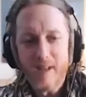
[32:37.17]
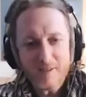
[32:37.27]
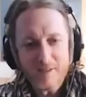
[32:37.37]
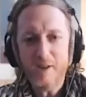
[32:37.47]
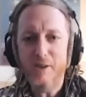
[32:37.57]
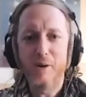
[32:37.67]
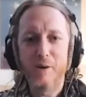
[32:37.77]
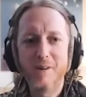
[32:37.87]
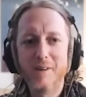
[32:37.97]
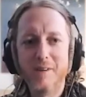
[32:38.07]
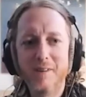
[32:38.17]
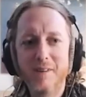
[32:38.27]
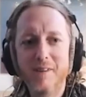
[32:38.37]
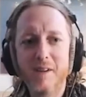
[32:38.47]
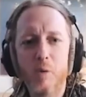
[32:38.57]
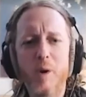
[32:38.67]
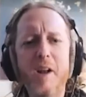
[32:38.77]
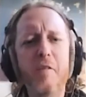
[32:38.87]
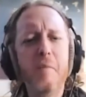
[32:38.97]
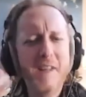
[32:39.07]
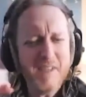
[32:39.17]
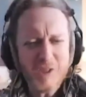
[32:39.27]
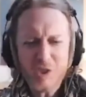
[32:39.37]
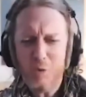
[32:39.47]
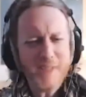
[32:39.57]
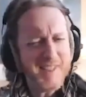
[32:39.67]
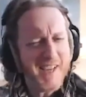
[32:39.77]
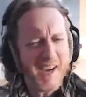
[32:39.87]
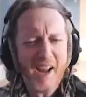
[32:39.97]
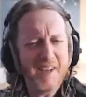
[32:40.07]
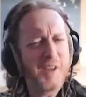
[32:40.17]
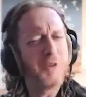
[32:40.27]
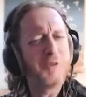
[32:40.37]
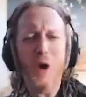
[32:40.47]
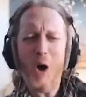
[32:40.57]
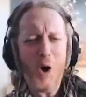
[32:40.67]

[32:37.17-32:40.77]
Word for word: that's how you know when everybody gets squinty eyed and goes,